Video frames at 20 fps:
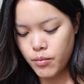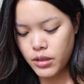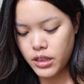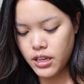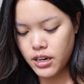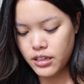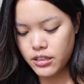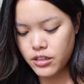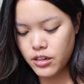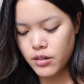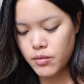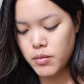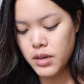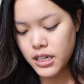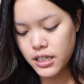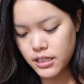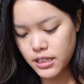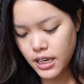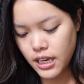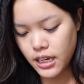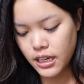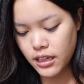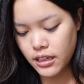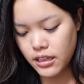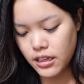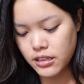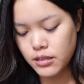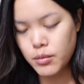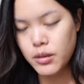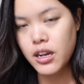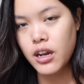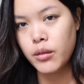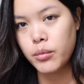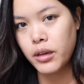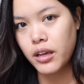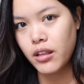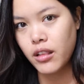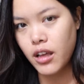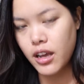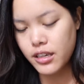But then I started meditating and that's been
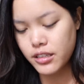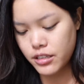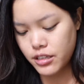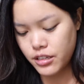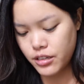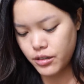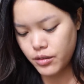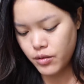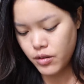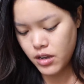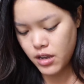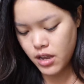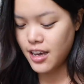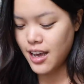helping a lot too.